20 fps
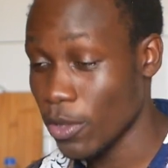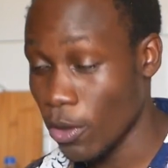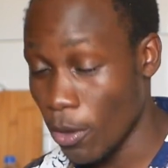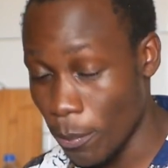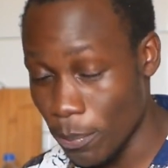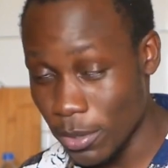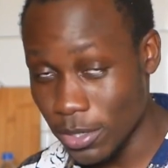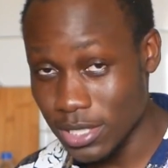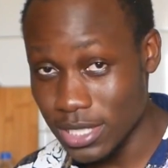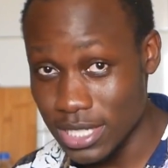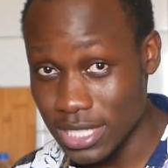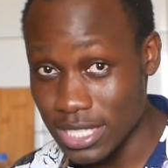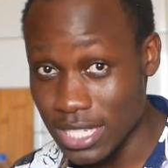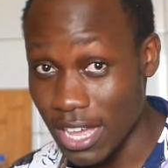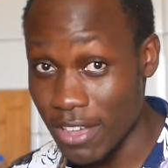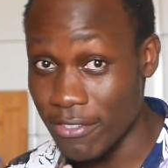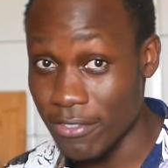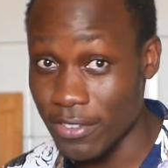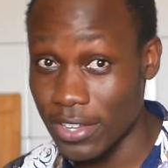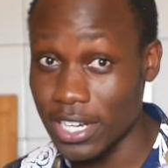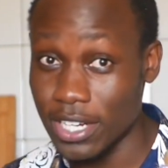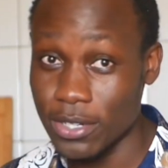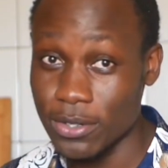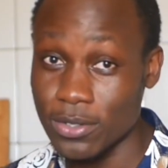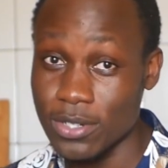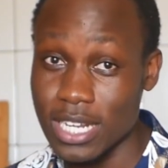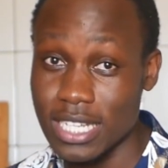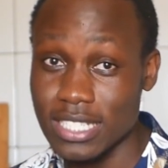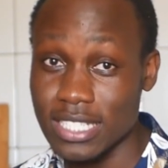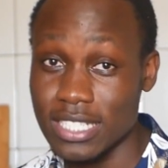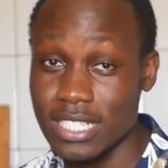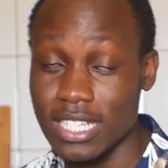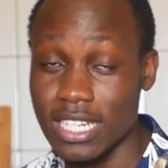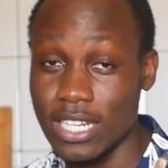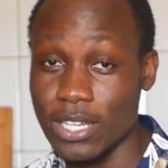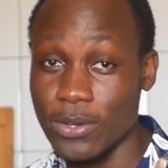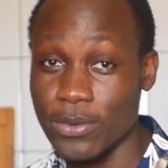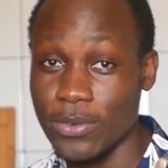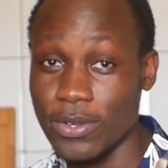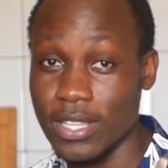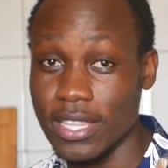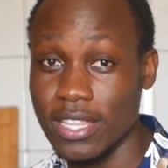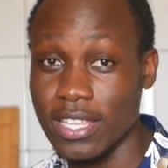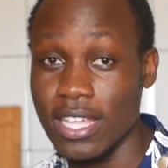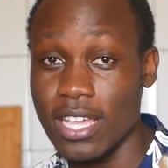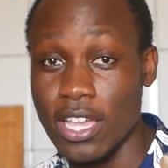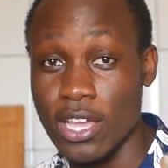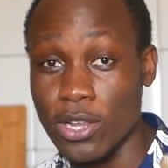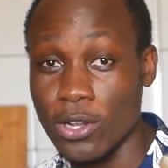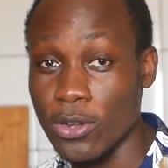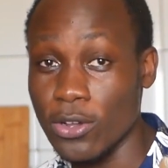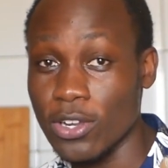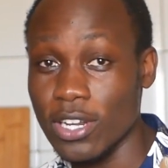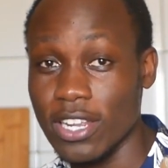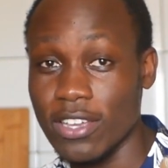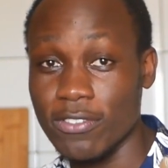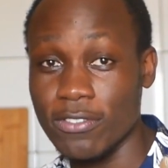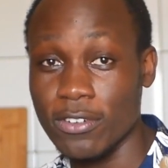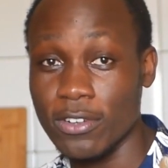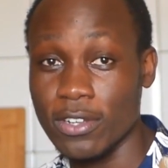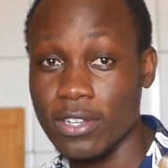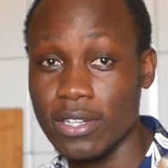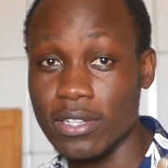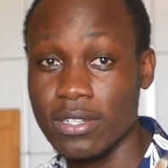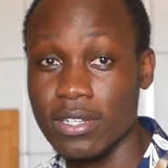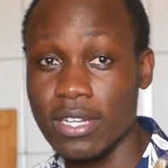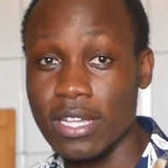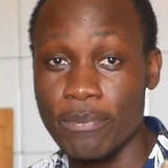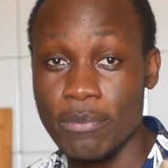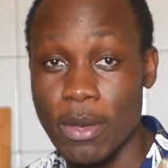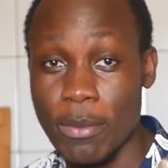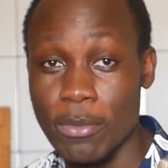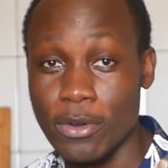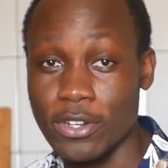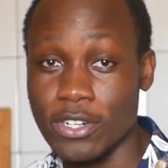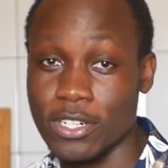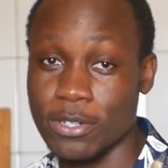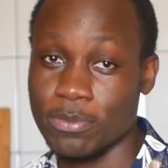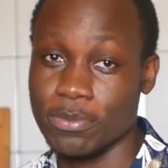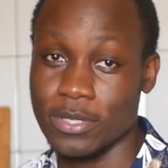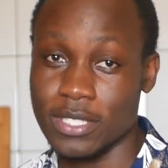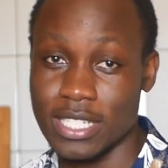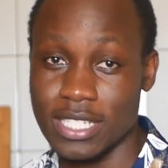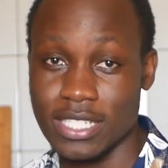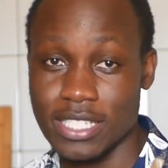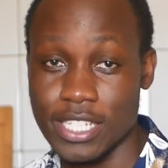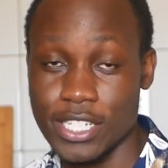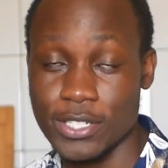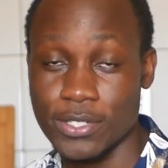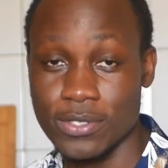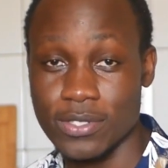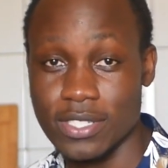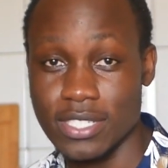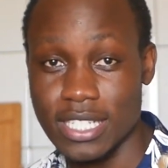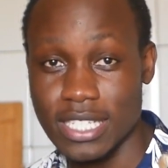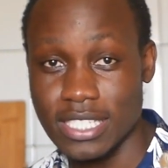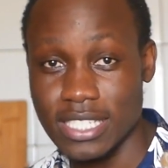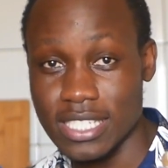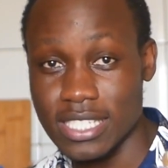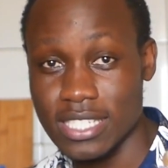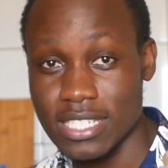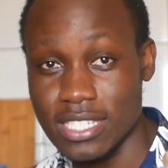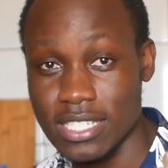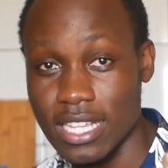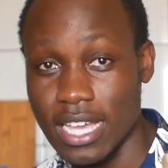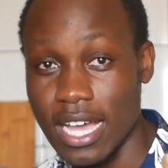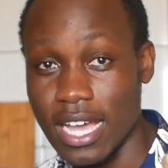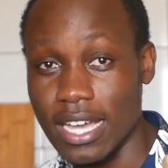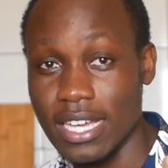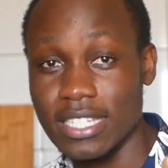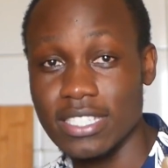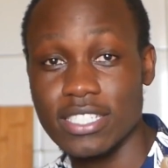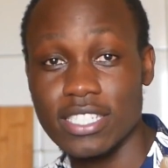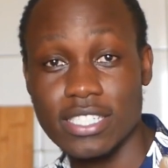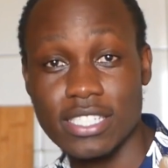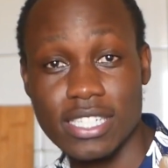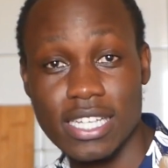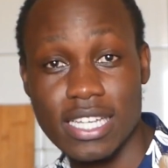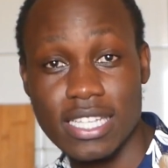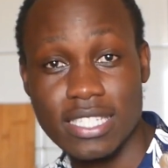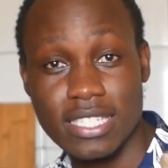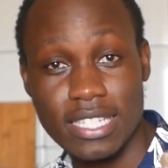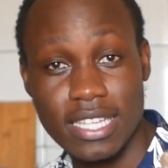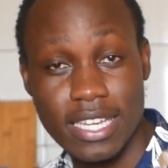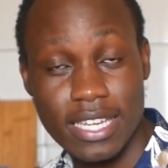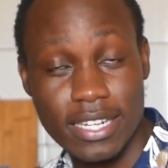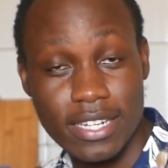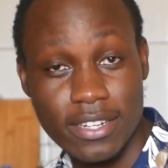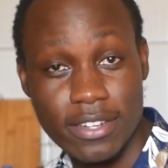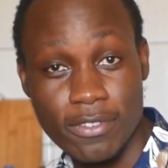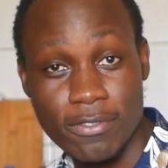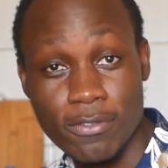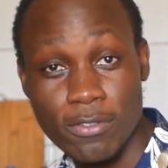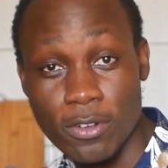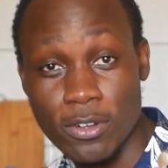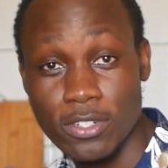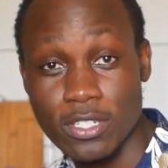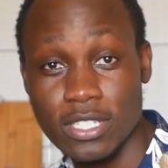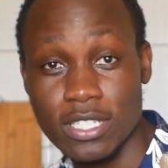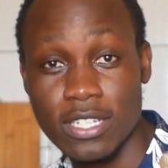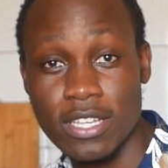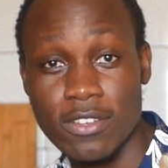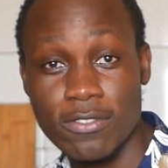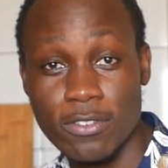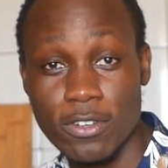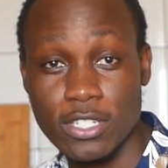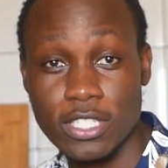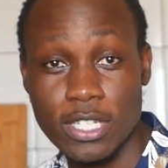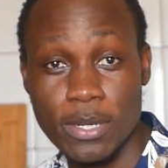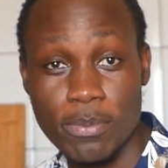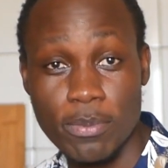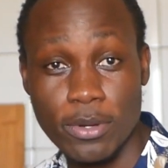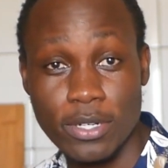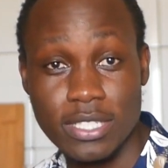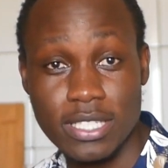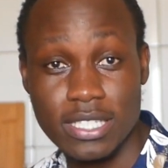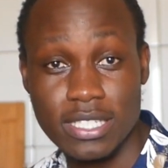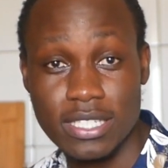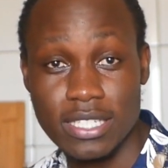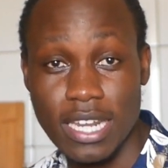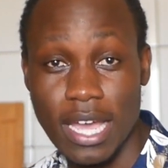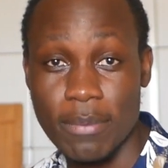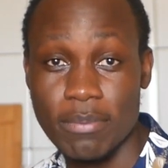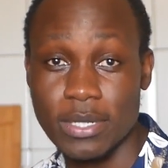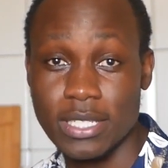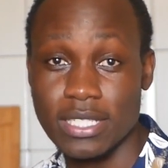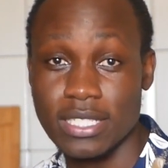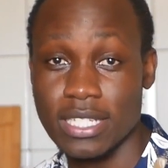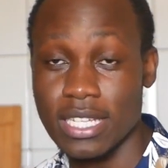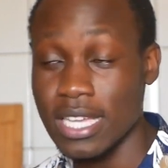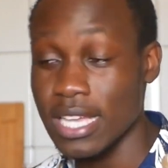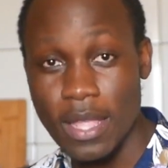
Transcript: computers are very good at dealing with low-level memory representations such as integers and floating point numbers.